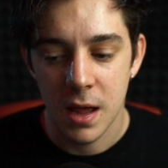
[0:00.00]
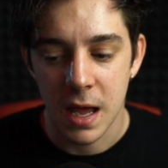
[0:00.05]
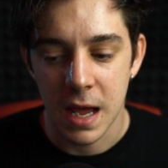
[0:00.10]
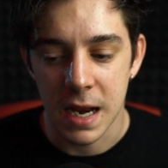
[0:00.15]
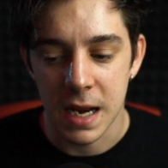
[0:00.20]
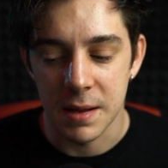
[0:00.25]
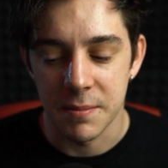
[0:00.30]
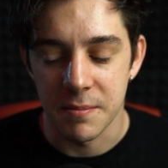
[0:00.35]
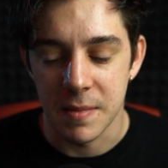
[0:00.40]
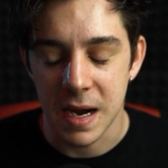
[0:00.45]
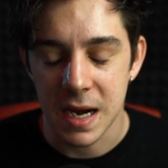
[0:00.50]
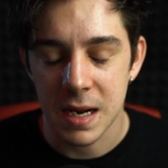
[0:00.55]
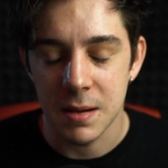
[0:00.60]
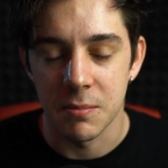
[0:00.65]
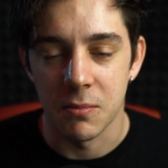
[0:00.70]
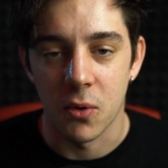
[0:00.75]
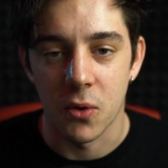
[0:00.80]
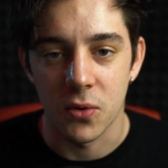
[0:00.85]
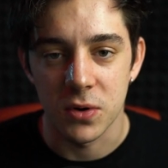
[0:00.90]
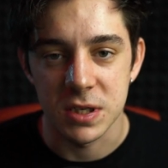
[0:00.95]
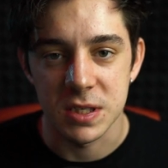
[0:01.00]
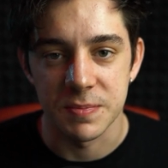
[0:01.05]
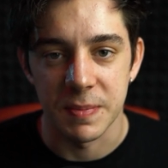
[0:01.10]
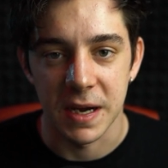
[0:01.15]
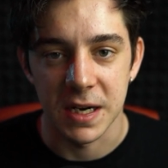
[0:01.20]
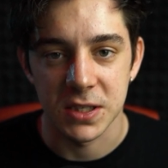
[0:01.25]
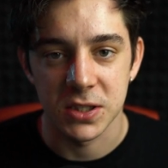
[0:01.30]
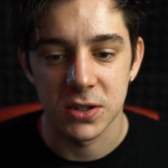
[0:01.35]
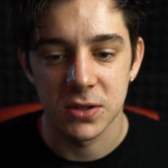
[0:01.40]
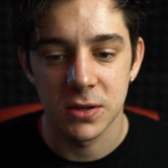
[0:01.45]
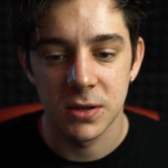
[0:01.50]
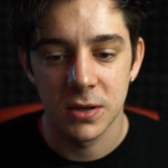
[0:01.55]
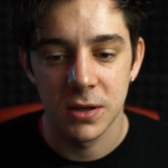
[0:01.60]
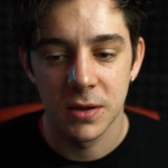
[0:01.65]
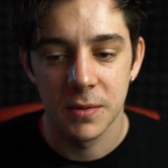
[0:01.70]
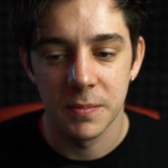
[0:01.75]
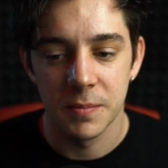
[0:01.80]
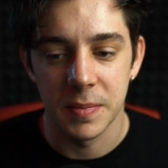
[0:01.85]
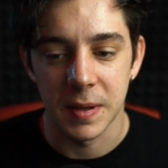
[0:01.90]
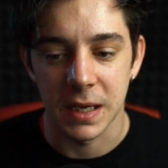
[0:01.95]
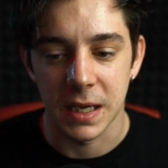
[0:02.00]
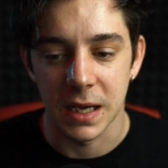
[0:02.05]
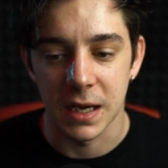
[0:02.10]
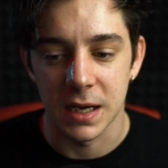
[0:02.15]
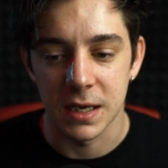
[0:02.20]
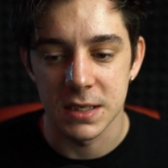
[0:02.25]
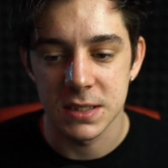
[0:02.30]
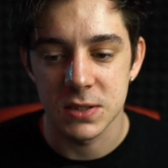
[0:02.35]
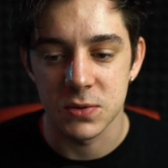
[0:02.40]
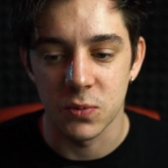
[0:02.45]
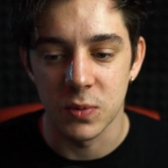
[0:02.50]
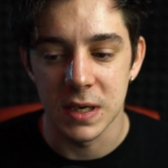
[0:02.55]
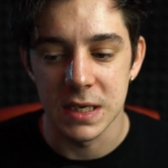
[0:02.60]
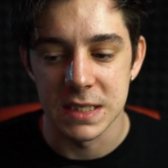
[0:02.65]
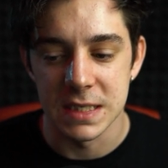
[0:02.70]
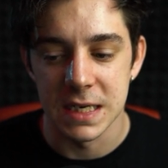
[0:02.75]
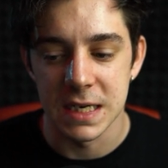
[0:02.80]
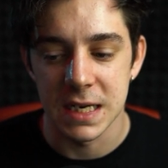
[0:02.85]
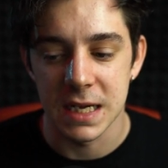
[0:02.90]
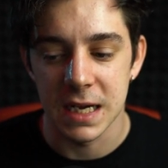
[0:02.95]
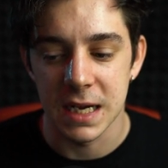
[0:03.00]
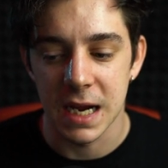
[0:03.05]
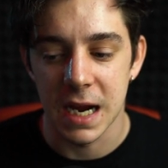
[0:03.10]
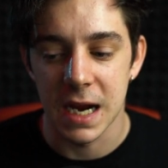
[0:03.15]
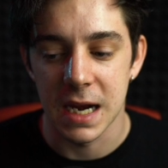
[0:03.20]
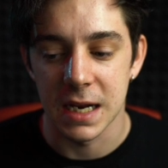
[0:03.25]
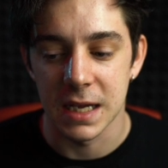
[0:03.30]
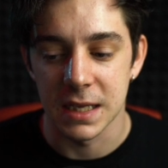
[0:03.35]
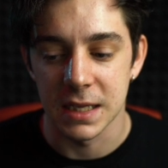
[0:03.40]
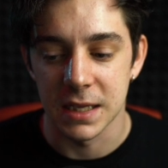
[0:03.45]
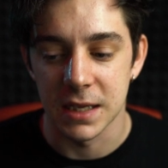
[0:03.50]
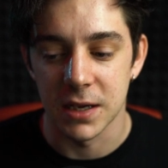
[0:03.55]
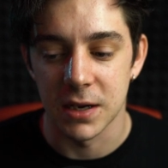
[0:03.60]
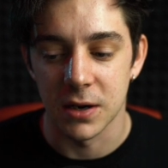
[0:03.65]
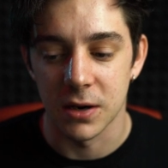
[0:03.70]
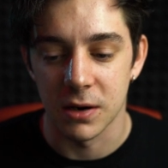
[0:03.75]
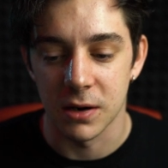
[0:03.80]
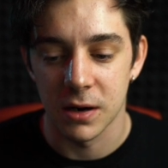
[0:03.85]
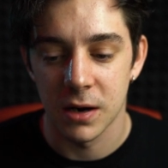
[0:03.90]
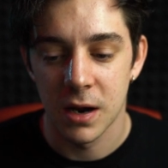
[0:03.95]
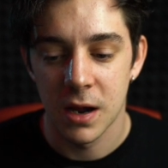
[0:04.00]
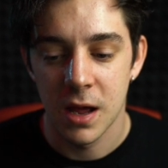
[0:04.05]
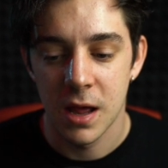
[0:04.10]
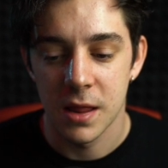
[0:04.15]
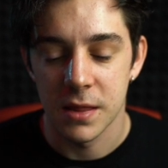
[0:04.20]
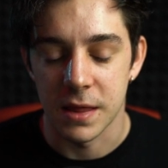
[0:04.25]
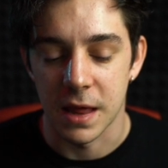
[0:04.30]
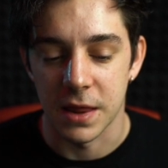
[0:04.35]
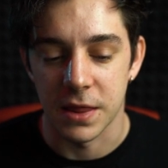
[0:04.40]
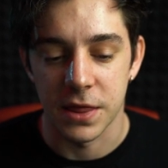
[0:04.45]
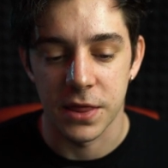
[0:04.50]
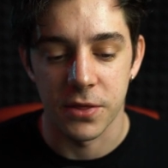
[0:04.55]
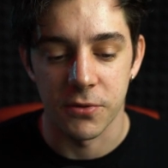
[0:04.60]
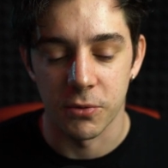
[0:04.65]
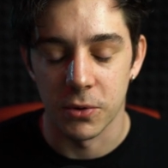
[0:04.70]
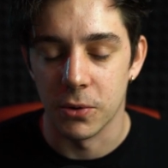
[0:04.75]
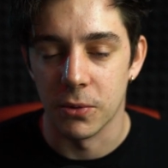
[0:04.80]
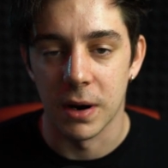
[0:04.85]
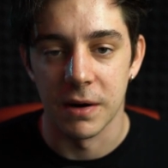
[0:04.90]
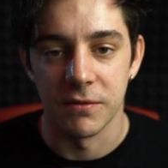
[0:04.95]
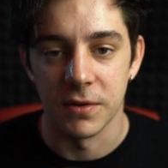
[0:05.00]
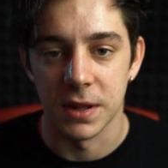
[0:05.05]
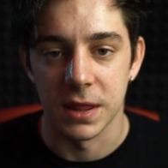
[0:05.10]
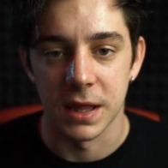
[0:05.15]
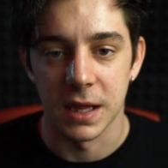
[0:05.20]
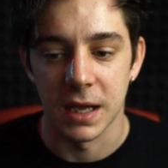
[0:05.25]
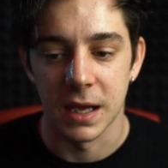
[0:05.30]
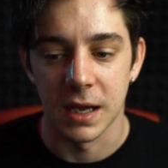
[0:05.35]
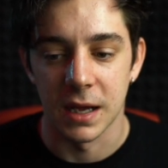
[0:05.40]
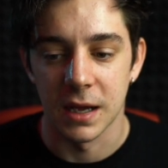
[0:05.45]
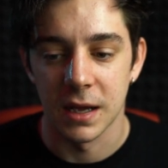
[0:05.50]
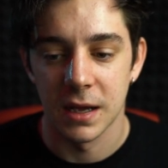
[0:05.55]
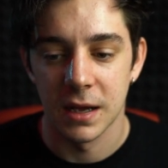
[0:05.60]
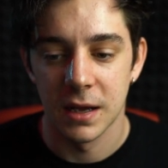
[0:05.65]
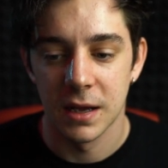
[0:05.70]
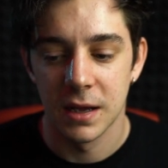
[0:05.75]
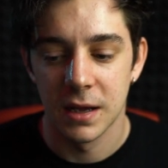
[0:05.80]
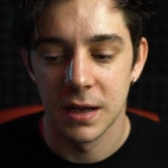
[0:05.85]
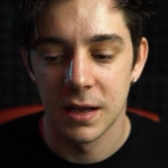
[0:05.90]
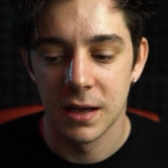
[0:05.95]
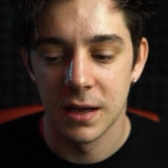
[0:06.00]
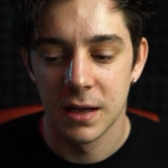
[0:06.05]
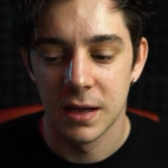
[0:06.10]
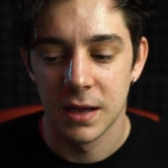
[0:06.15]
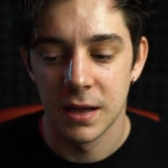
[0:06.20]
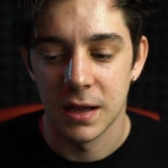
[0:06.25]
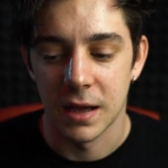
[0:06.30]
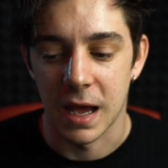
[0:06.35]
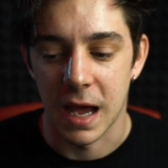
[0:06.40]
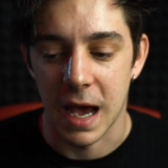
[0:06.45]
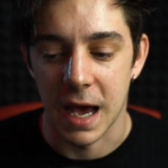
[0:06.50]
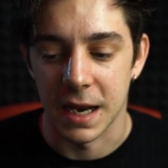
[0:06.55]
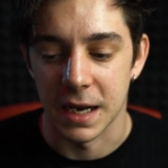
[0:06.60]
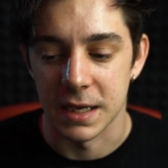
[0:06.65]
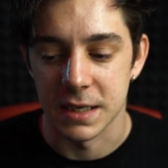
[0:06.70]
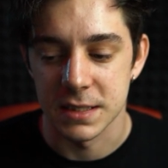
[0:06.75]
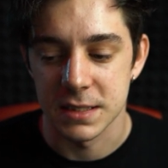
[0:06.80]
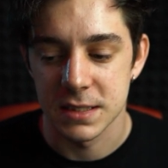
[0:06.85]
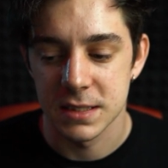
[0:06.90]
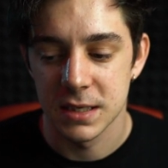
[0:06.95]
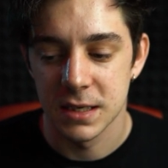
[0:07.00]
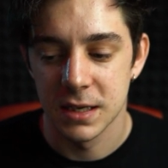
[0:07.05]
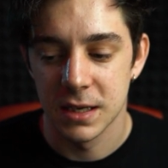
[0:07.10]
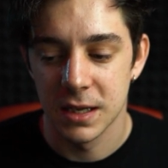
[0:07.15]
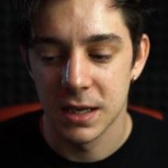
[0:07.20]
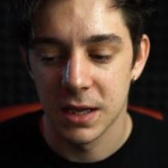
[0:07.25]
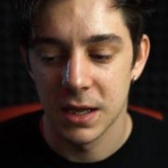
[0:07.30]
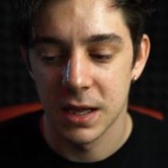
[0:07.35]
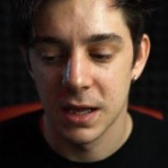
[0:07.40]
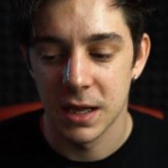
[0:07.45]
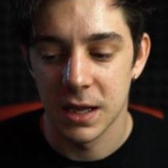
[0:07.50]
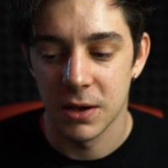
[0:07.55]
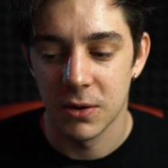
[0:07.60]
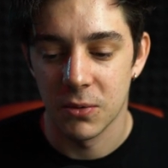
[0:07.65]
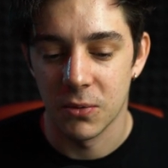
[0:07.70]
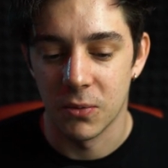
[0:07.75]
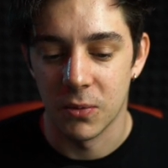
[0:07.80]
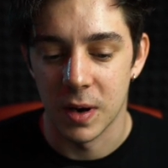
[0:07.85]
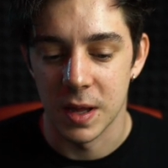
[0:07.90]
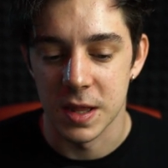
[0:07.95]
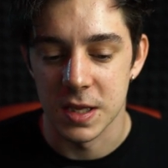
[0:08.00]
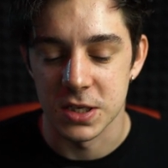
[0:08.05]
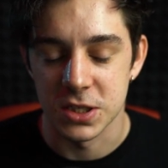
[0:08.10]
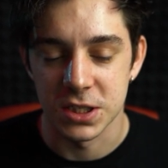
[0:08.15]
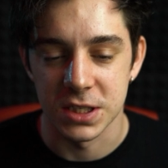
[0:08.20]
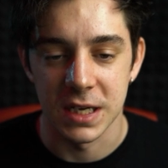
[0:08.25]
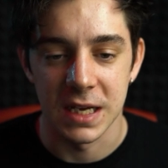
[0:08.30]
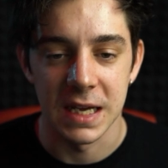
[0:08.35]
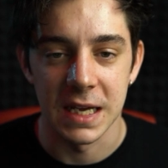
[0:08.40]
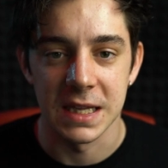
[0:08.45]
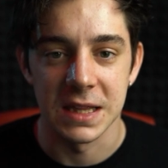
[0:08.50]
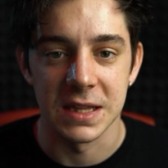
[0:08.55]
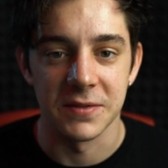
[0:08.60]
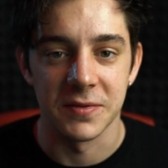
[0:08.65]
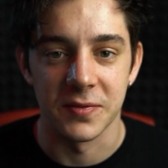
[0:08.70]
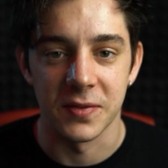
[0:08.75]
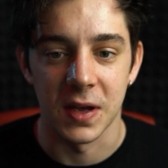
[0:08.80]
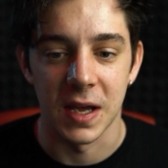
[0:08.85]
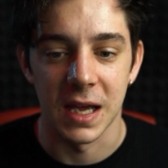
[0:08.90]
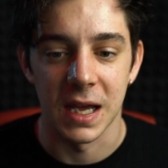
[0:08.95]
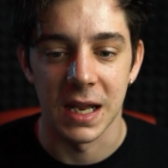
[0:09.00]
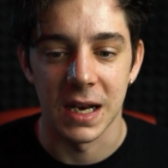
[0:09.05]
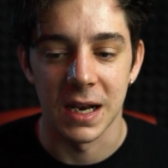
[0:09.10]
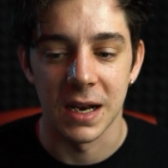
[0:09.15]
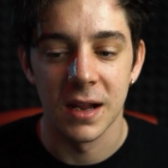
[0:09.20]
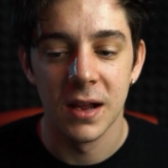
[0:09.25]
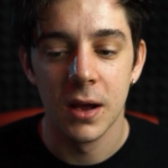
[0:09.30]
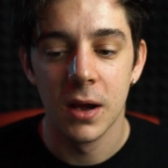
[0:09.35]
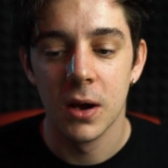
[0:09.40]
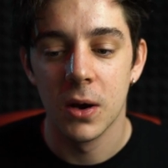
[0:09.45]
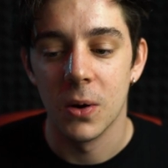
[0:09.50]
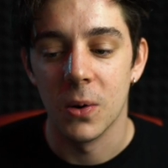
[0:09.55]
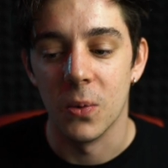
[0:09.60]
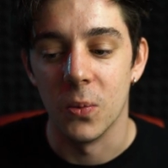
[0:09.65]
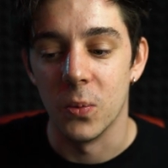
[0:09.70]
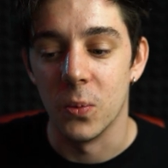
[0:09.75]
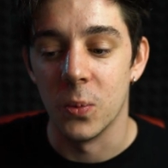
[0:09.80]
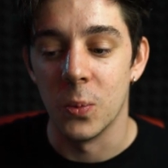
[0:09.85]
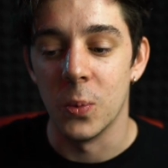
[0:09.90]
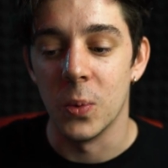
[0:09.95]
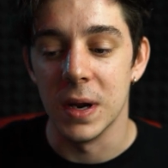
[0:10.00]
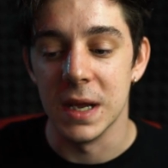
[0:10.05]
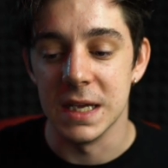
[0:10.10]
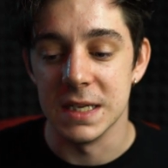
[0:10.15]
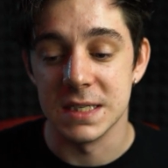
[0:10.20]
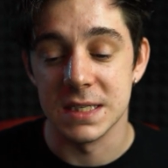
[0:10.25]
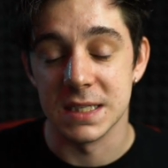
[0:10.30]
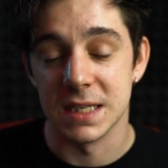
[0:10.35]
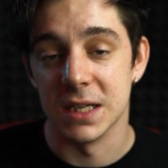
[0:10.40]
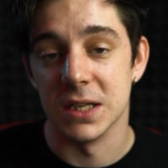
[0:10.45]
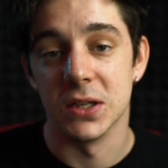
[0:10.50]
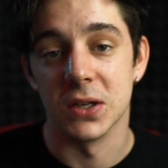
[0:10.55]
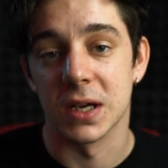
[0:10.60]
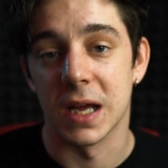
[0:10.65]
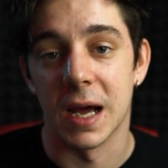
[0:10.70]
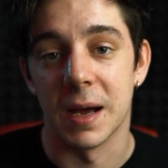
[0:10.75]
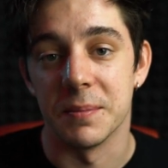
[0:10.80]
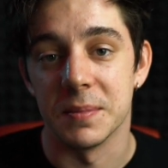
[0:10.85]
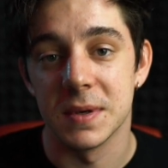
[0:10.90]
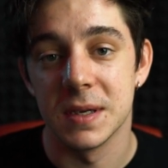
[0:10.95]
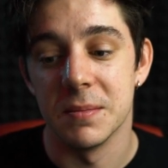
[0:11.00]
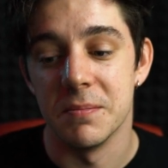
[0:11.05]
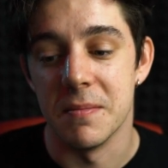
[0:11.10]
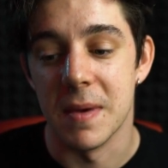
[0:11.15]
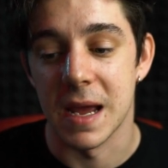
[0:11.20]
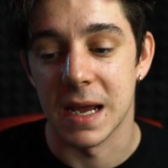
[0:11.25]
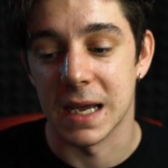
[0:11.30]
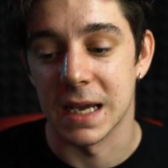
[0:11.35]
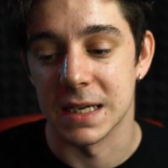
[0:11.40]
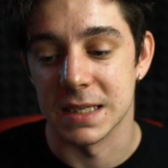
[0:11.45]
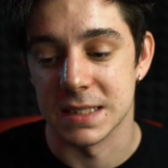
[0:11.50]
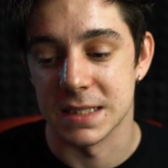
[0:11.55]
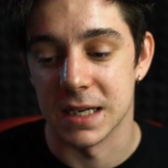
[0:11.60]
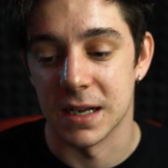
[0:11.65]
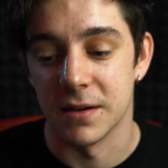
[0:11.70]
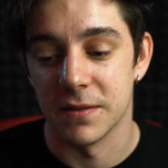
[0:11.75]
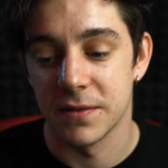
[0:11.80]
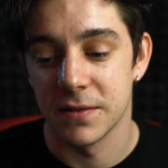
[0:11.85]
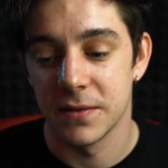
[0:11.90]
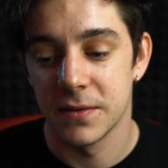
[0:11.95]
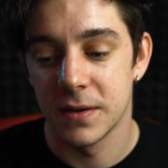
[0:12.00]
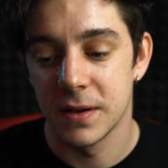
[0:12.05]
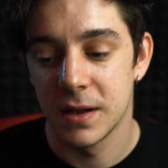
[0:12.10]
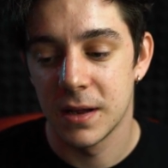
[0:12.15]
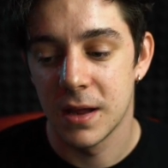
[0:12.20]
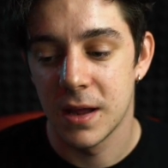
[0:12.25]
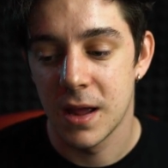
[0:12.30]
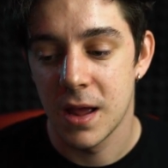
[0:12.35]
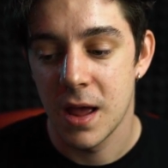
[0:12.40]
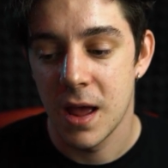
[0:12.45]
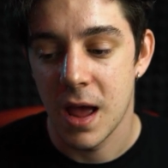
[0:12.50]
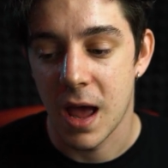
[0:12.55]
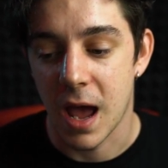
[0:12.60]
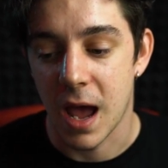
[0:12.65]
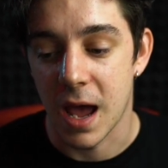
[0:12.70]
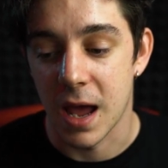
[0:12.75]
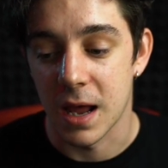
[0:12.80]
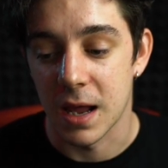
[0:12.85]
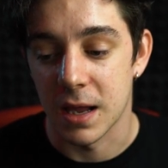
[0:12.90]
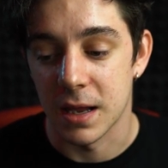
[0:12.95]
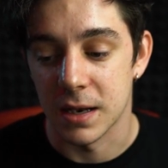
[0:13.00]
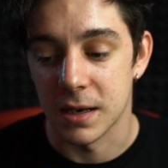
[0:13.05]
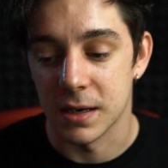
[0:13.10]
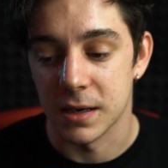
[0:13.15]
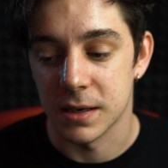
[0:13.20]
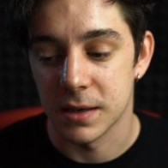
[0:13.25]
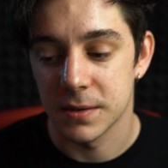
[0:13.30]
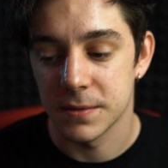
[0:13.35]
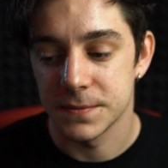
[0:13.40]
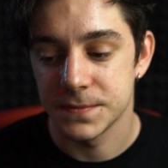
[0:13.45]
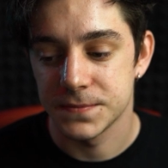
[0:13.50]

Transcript: and it made it more special because we did it in a year that threw everything at us. When the shit hit the fan, we still kept making stuff. And